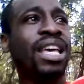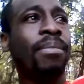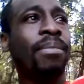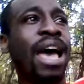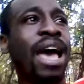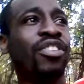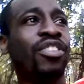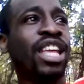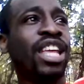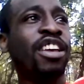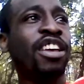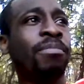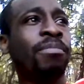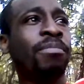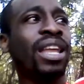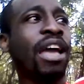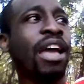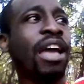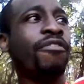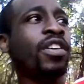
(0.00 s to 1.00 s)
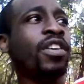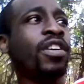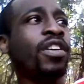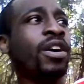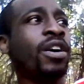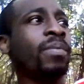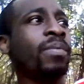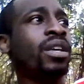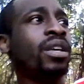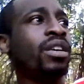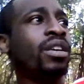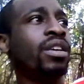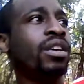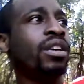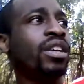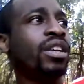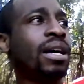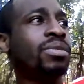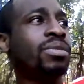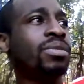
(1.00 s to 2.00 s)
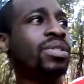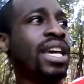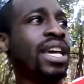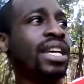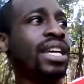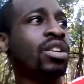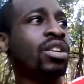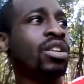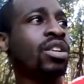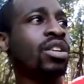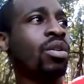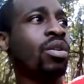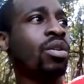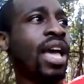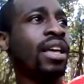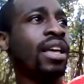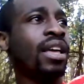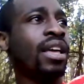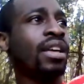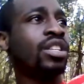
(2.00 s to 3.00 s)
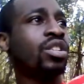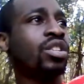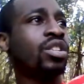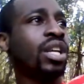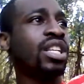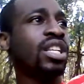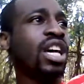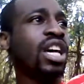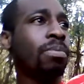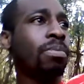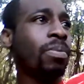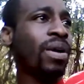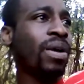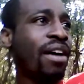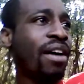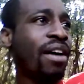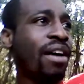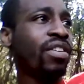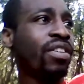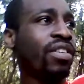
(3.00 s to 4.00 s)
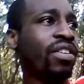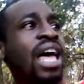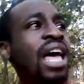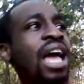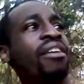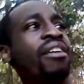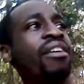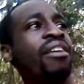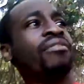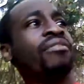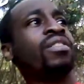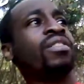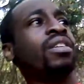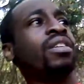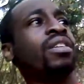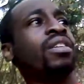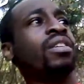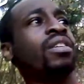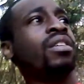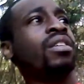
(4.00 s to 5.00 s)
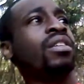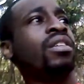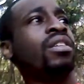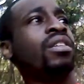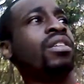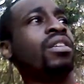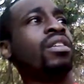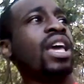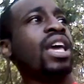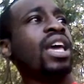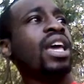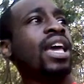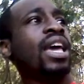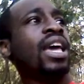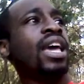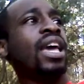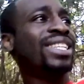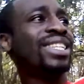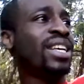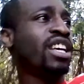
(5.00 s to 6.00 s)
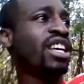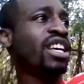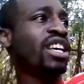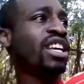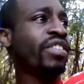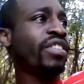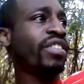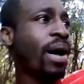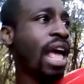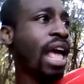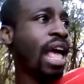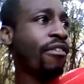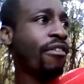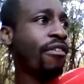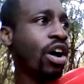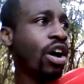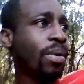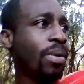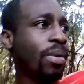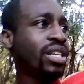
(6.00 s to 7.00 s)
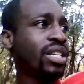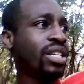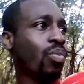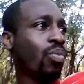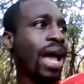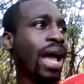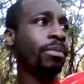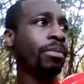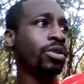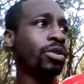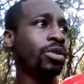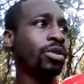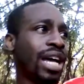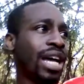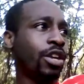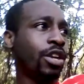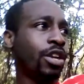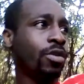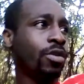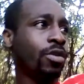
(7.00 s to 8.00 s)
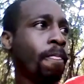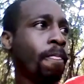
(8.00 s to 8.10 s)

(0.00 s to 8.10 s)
to give my life up. You know what I'm saying? So that other people can have a good life. And one way I see myself giving my life up is the rap music I do.